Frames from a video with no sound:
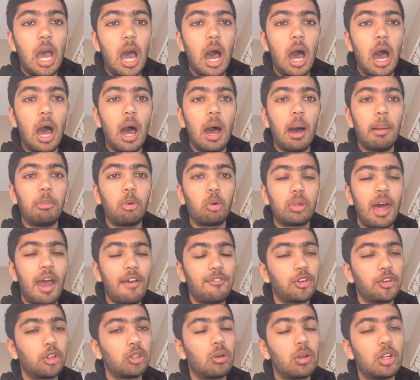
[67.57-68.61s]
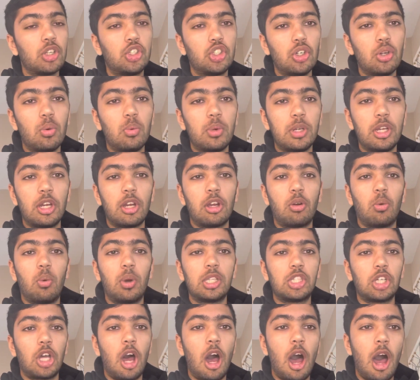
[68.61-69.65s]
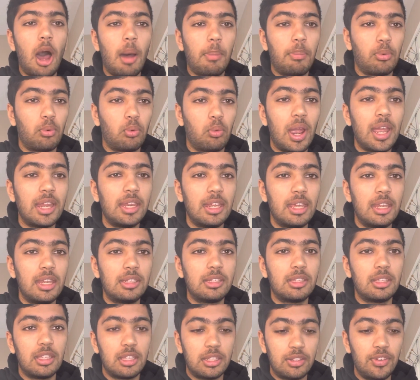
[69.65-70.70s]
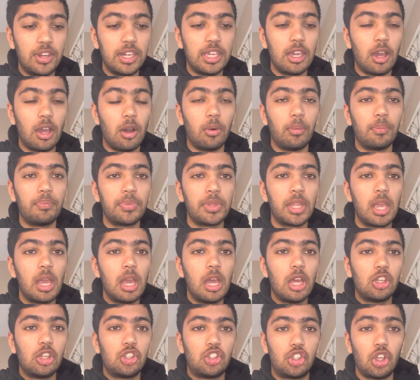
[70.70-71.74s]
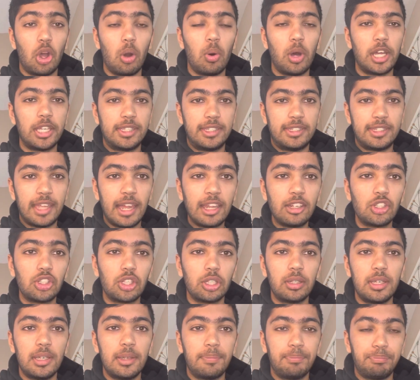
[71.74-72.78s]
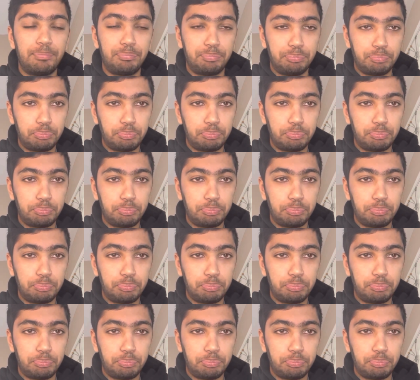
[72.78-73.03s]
But without further ado, we are going to hop right into this video. So essentially,